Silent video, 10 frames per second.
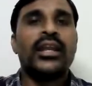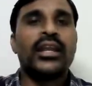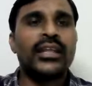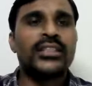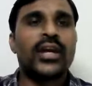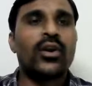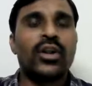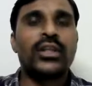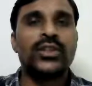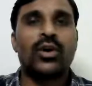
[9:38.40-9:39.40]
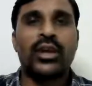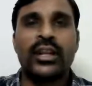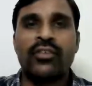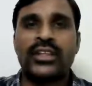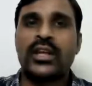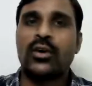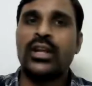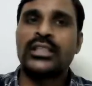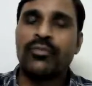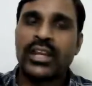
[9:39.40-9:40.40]
Each shareholder is invested
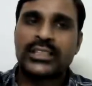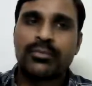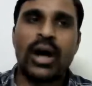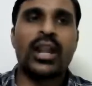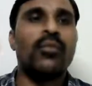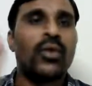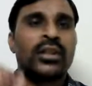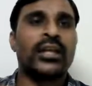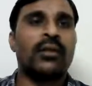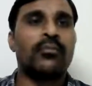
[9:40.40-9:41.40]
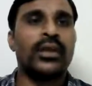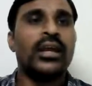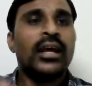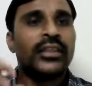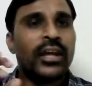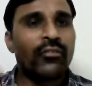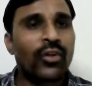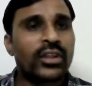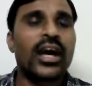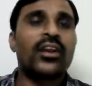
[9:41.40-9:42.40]
only very small amount in the company.
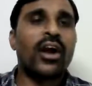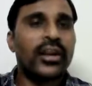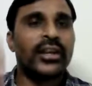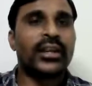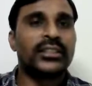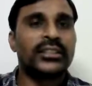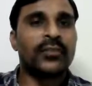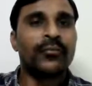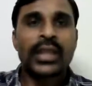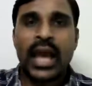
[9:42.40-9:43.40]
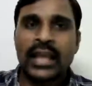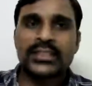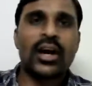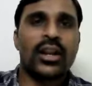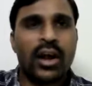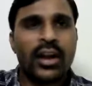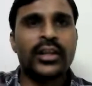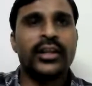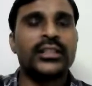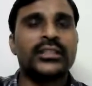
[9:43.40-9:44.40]
Therefore, they are not interested. As they are not
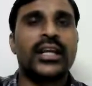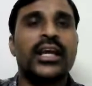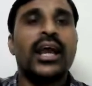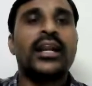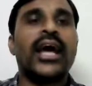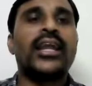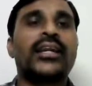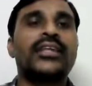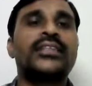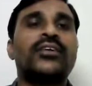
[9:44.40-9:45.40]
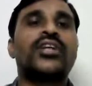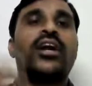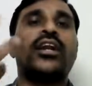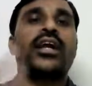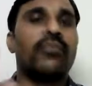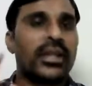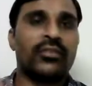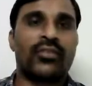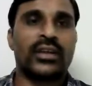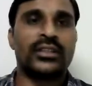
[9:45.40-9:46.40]
interested, directors have started
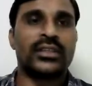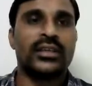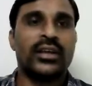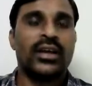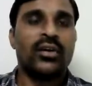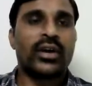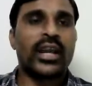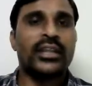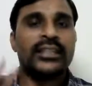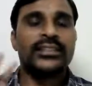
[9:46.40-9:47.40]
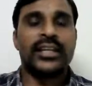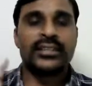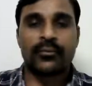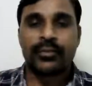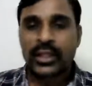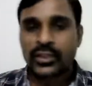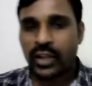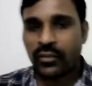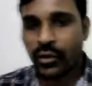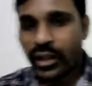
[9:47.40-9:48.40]
committing frauds. Okay, that is the reason. So therefore,